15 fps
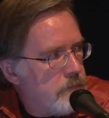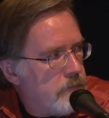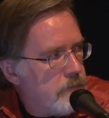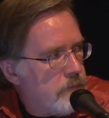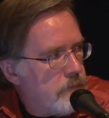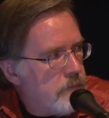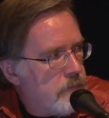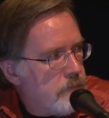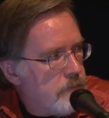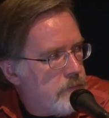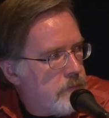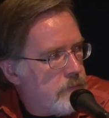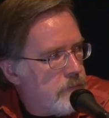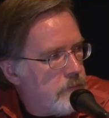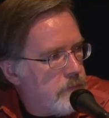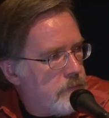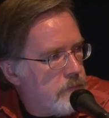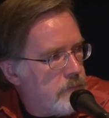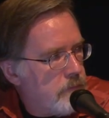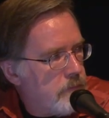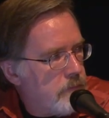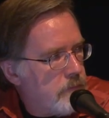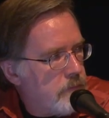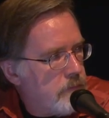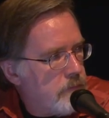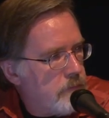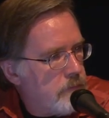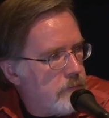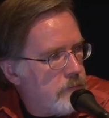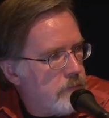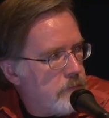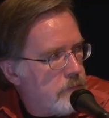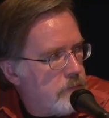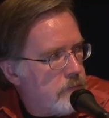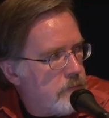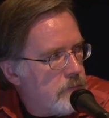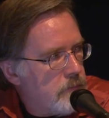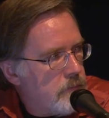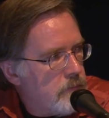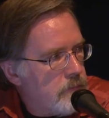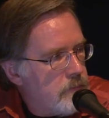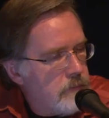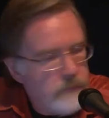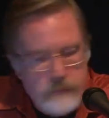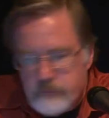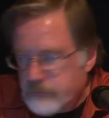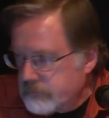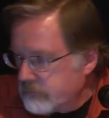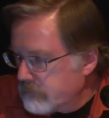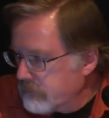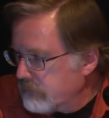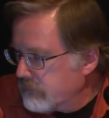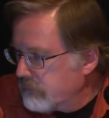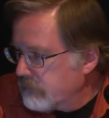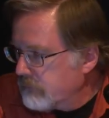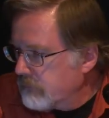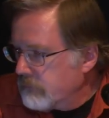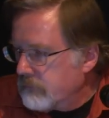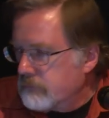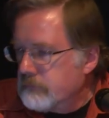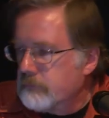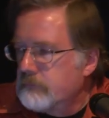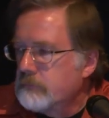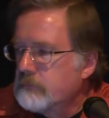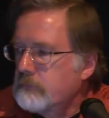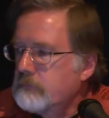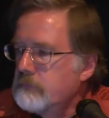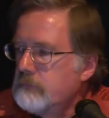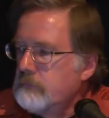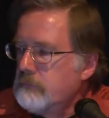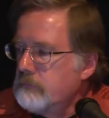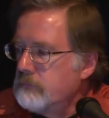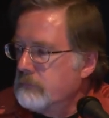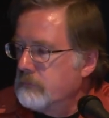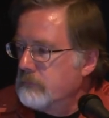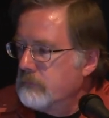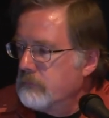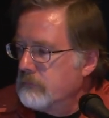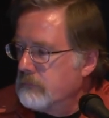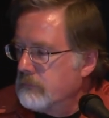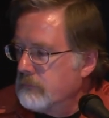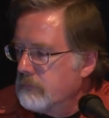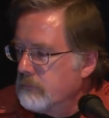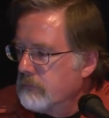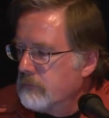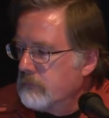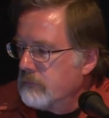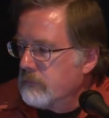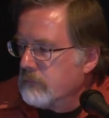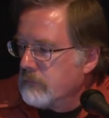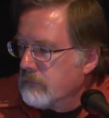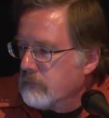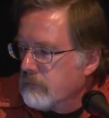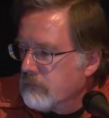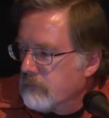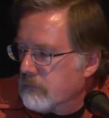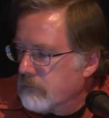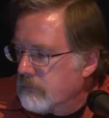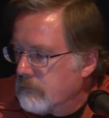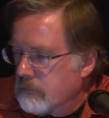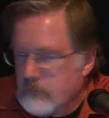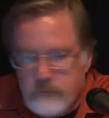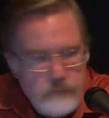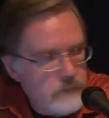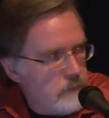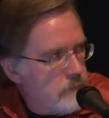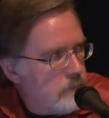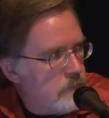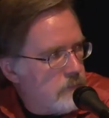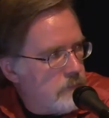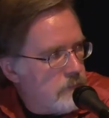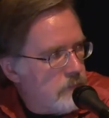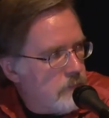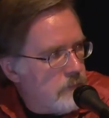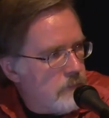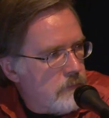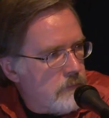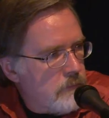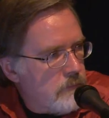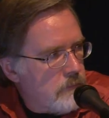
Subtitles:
This person isn't speaking.